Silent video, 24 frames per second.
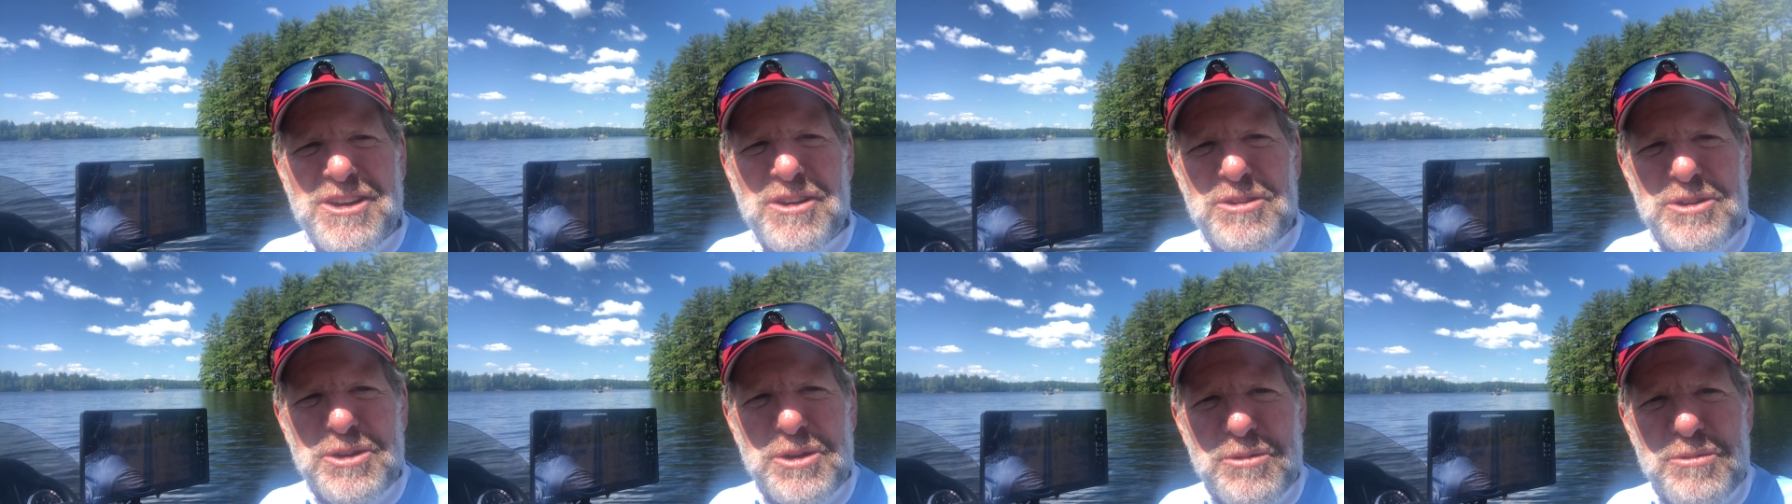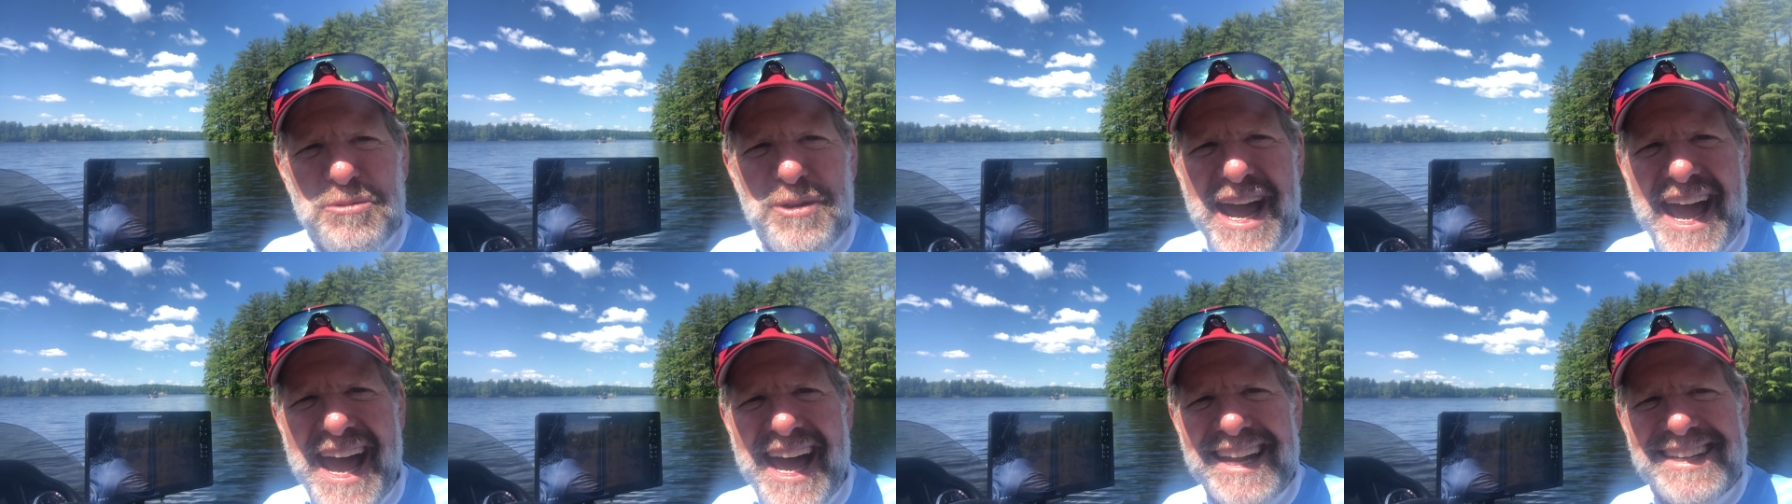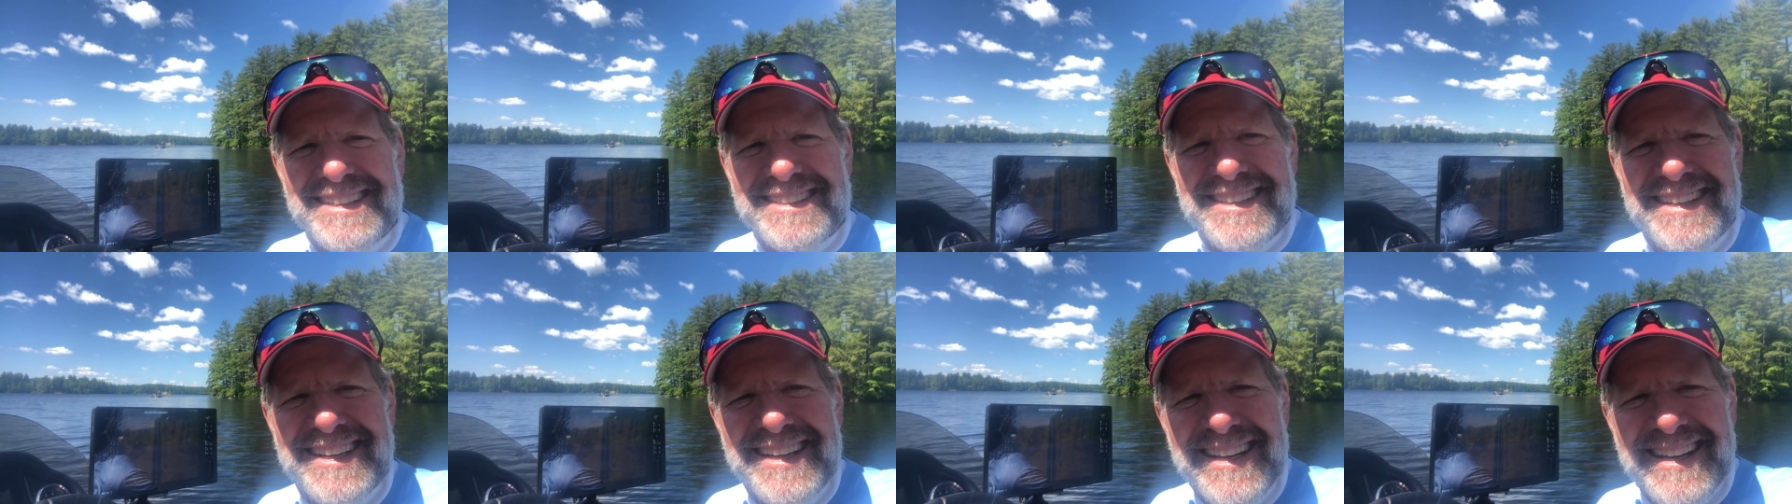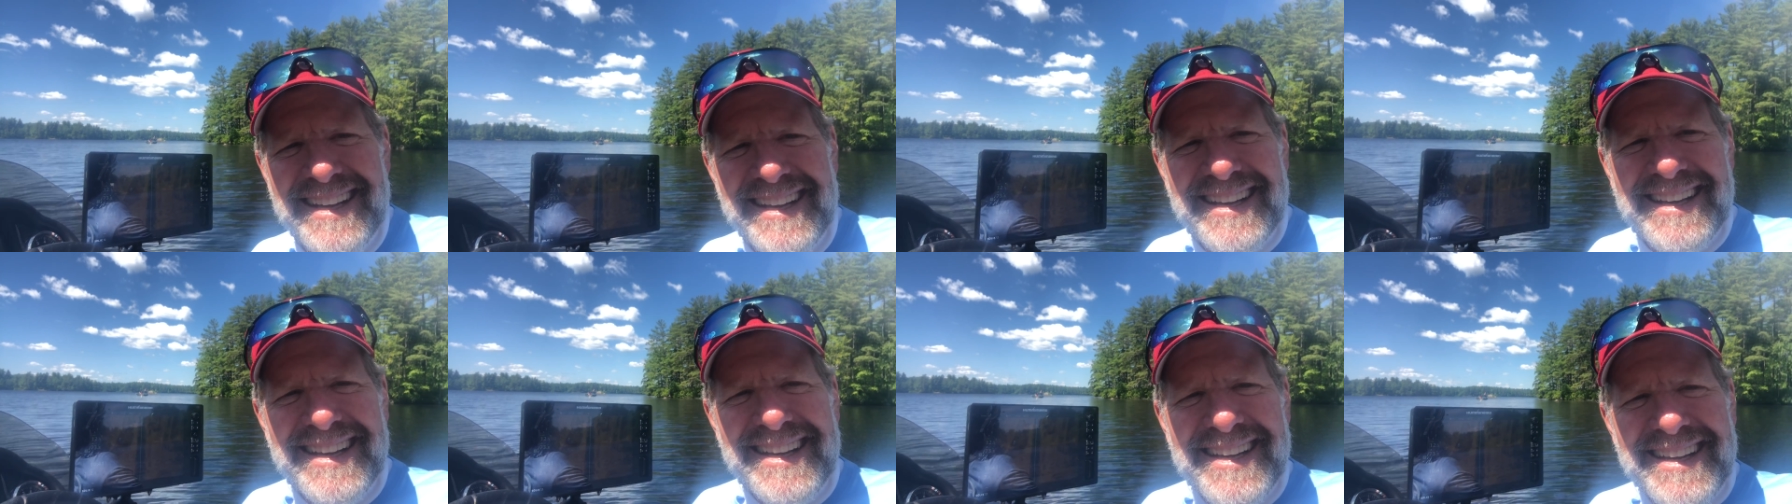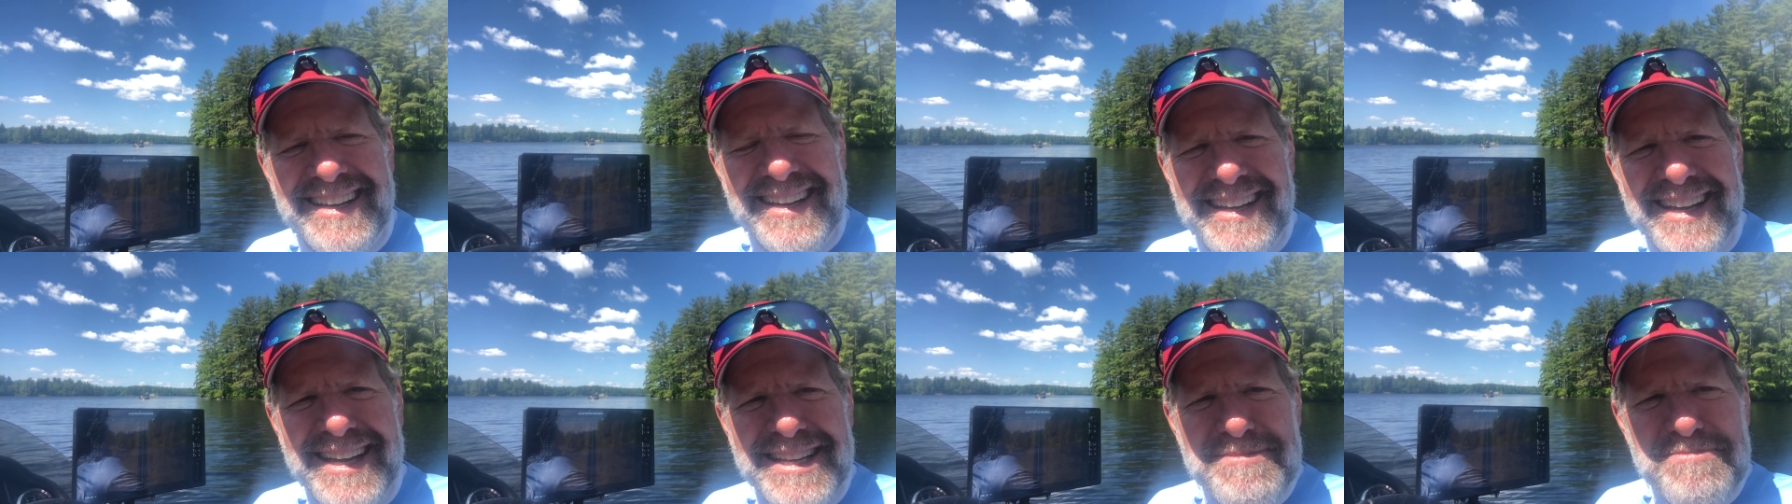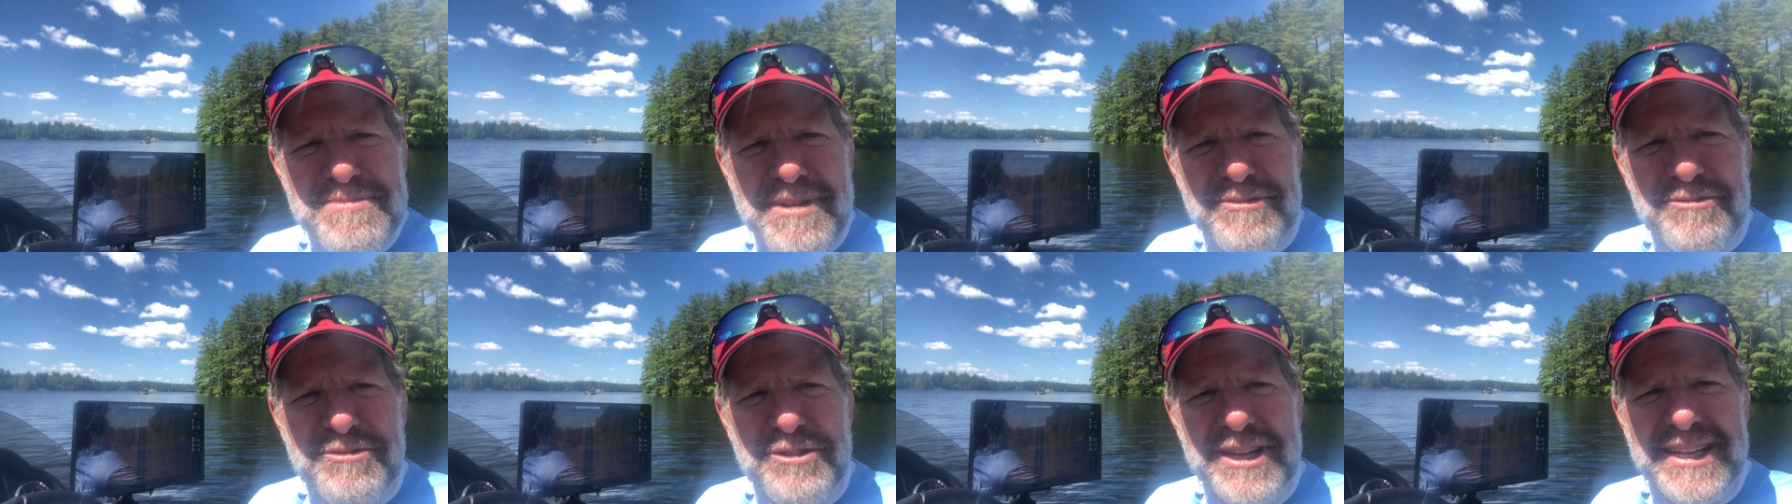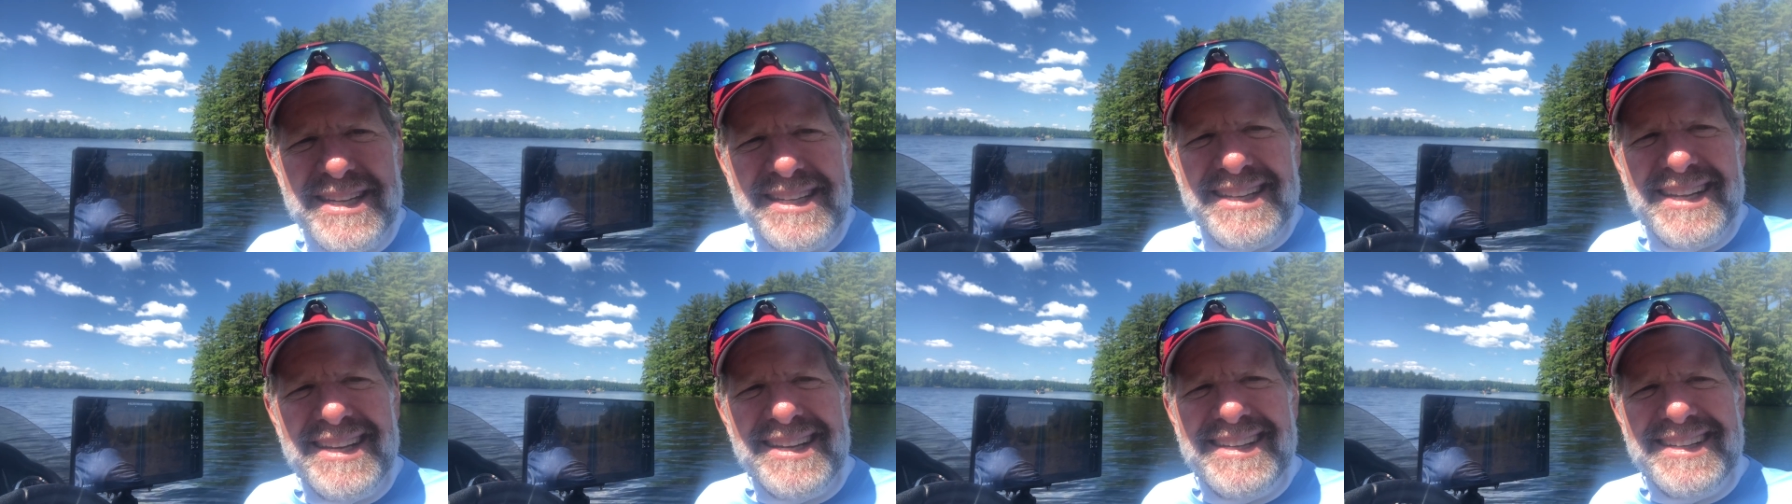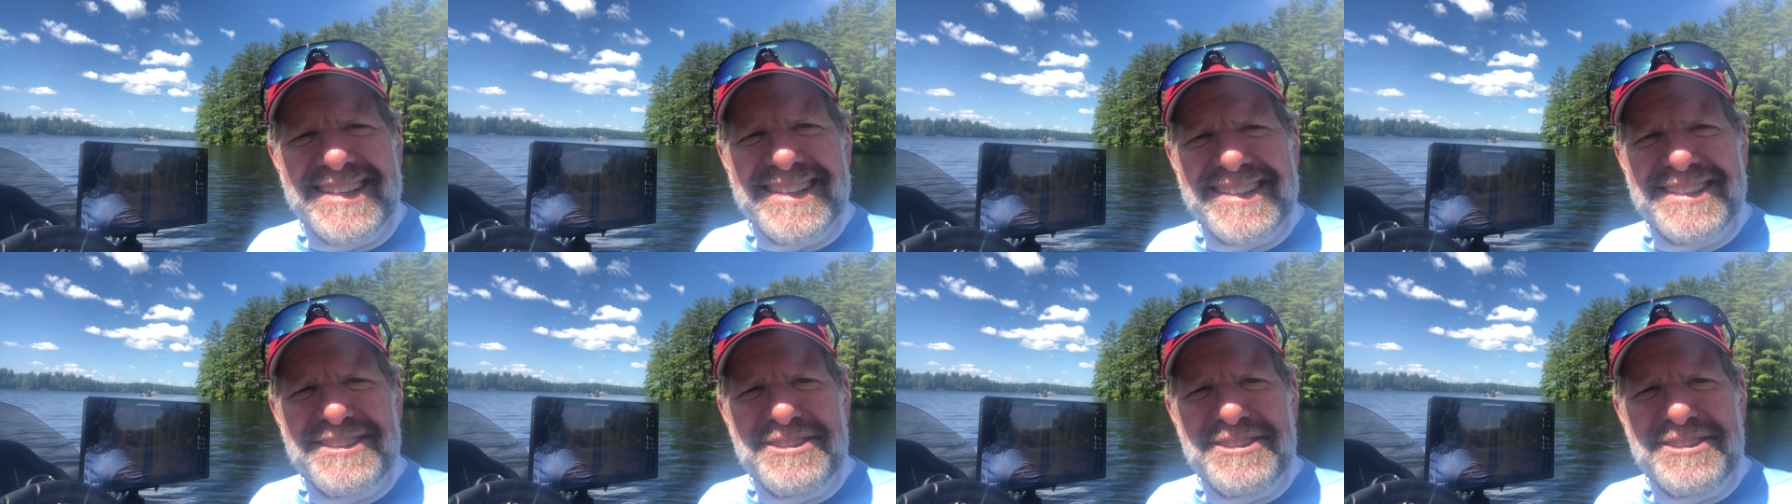called a rat. That's my friend Doug,